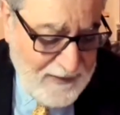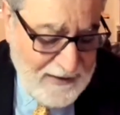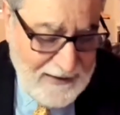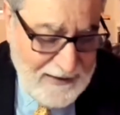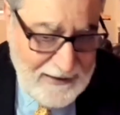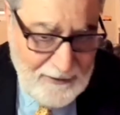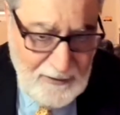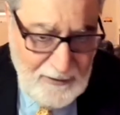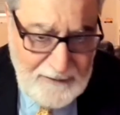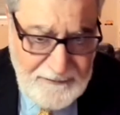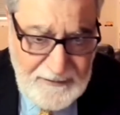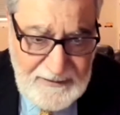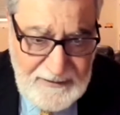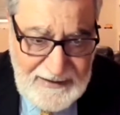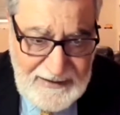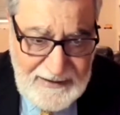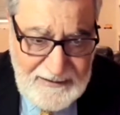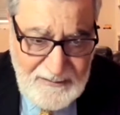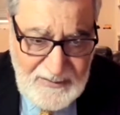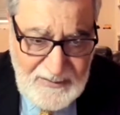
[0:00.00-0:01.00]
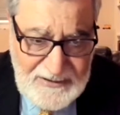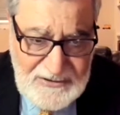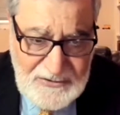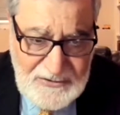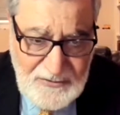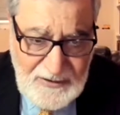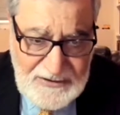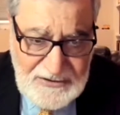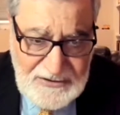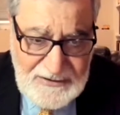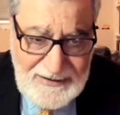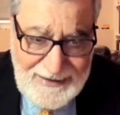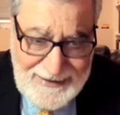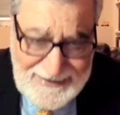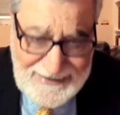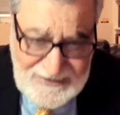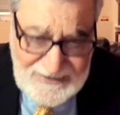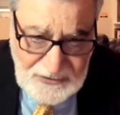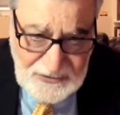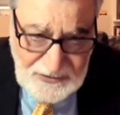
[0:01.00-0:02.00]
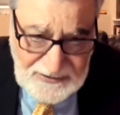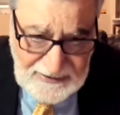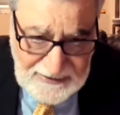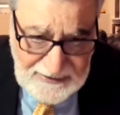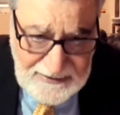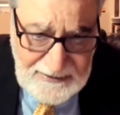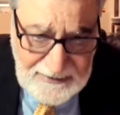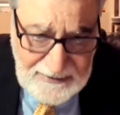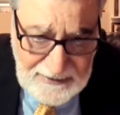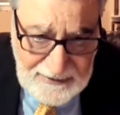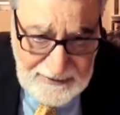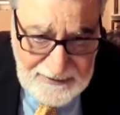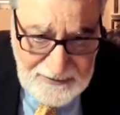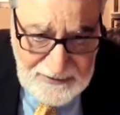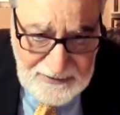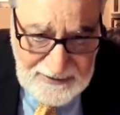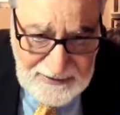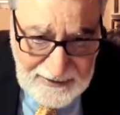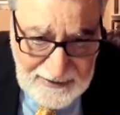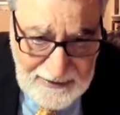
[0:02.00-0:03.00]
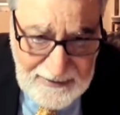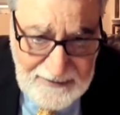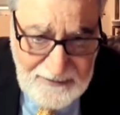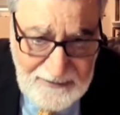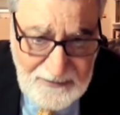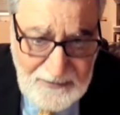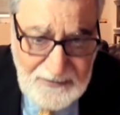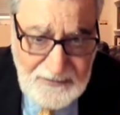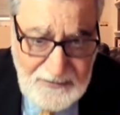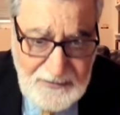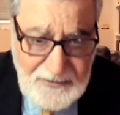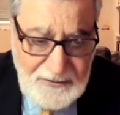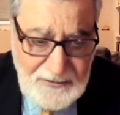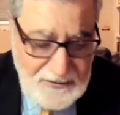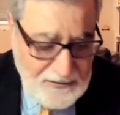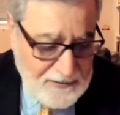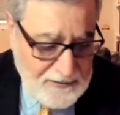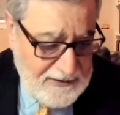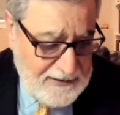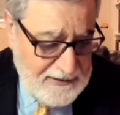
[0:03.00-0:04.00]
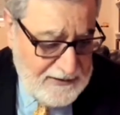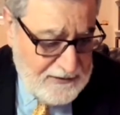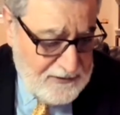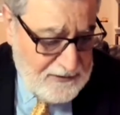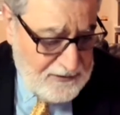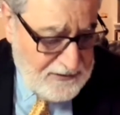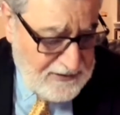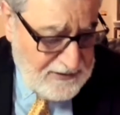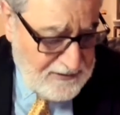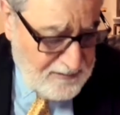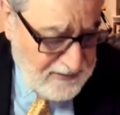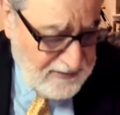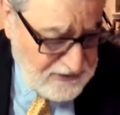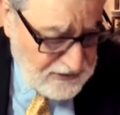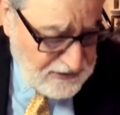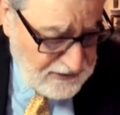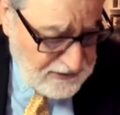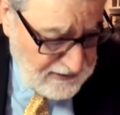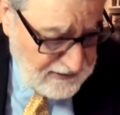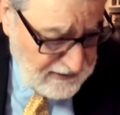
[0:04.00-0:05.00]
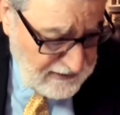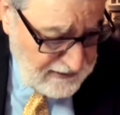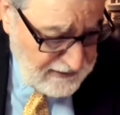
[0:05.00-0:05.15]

However, the administration, as you did today, to your credit, you did mention